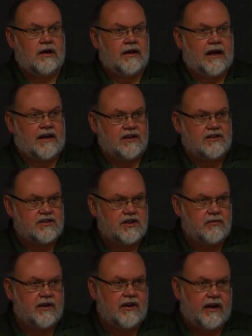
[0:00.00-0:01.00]
That could
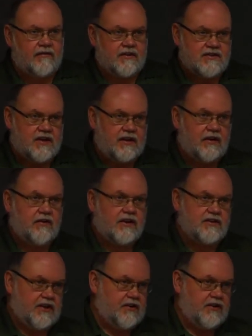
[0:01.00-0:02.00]
still be, if it's an
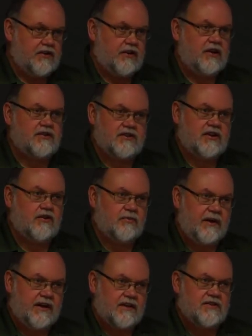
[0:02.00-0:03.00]
illness, it could still
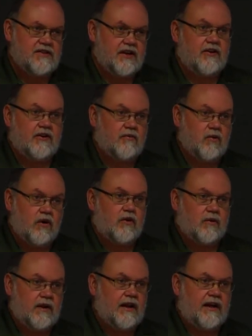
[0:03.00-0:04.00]
be considered
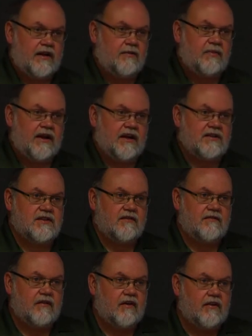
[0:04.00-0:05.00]
work-related because
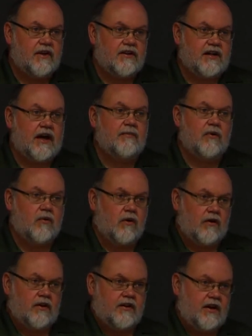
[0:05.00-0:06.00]
of the type of
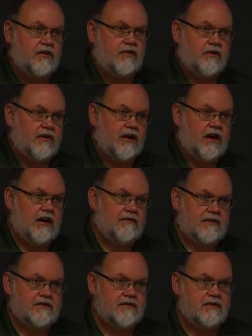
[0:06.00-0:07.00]
work that they do at the
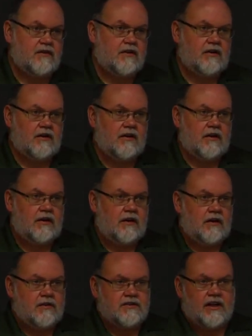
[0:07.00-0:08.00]
office.
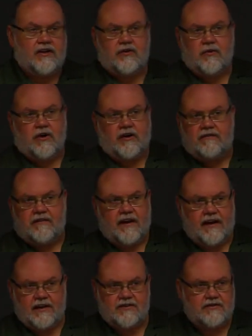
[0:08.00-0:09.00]
Say you work at
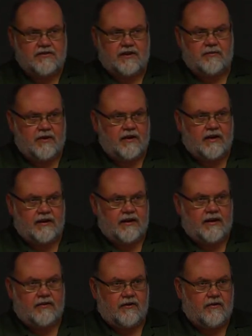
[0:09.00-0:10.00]
FedEx or something like
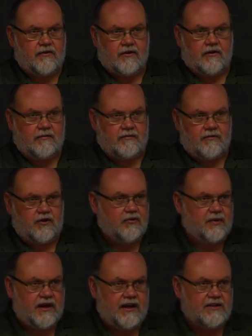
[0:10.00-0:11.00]
that, or
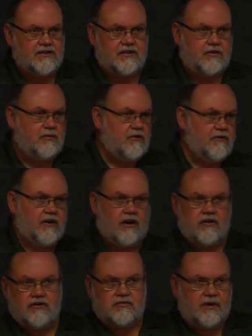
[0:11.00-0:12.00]
UPS, and you're moving
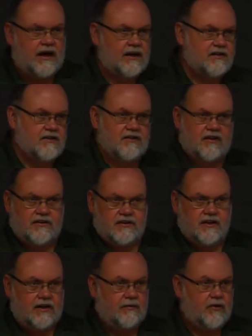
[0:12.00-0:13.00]
all those boxes all the
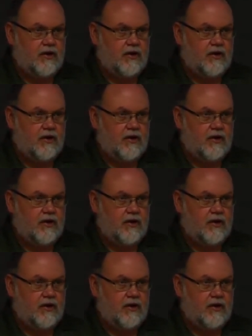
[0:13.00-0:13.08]
time.